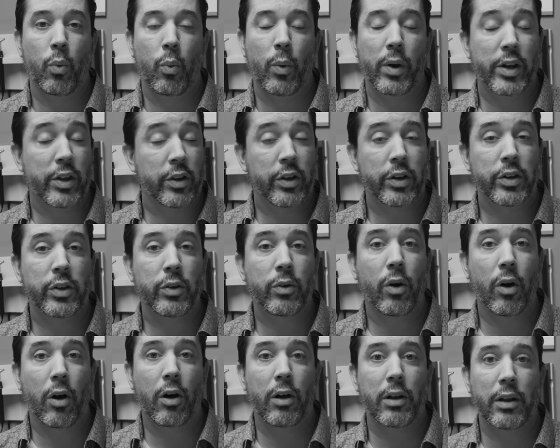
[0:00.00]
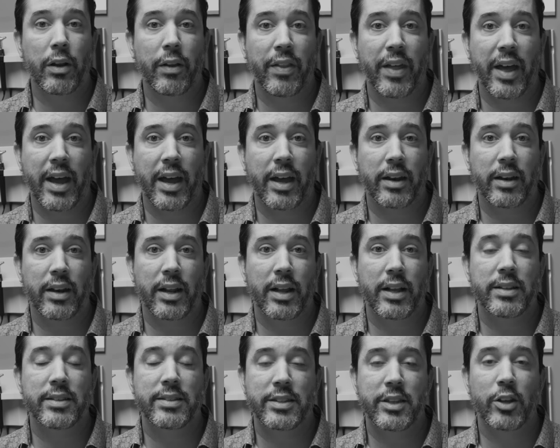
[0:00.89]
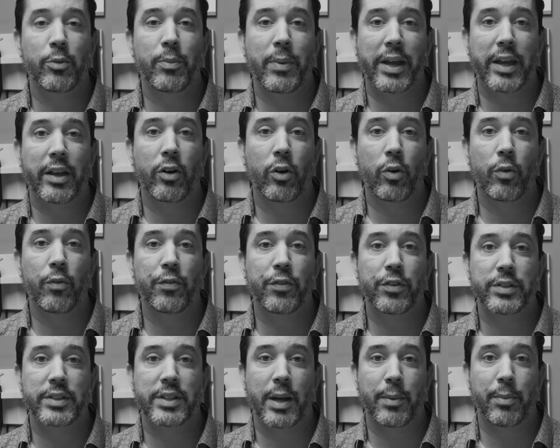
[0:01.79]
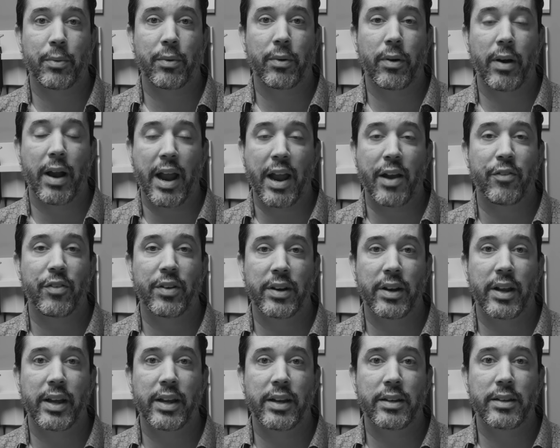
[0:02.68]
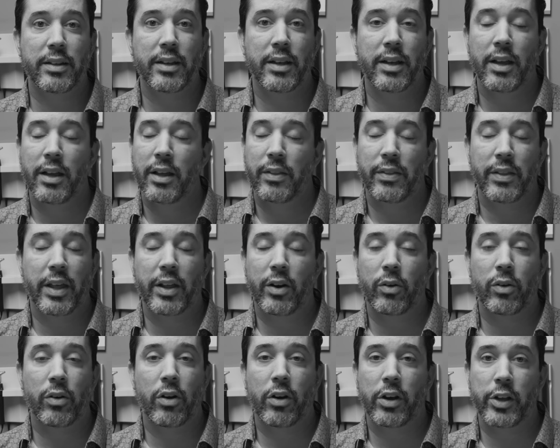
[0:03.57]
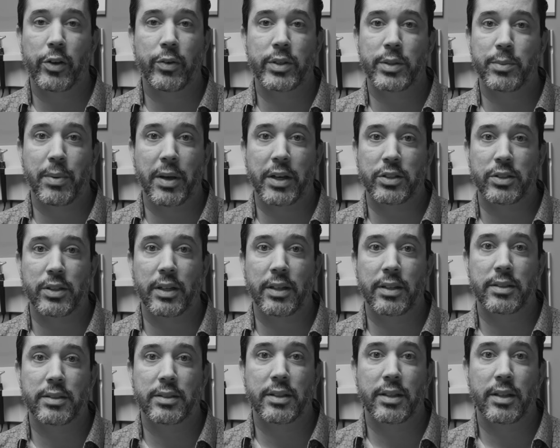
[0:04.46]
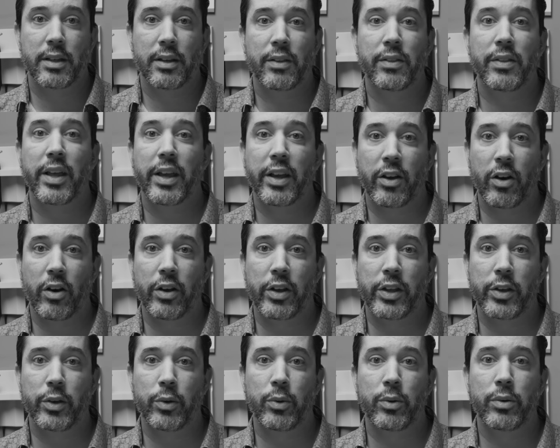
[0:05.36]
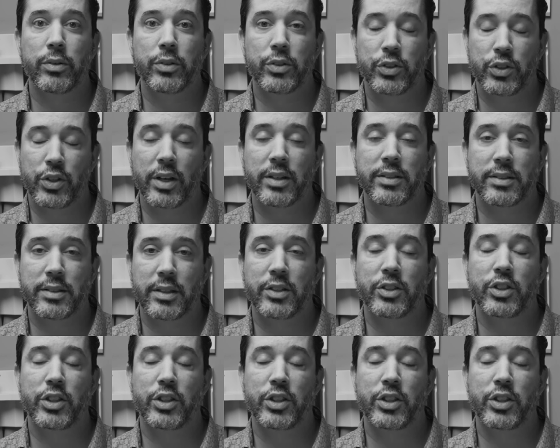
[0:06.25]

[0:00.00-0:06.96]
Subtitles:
When you can do all of that and still make it home for supper every night, they don't call you a specialist. They call you just a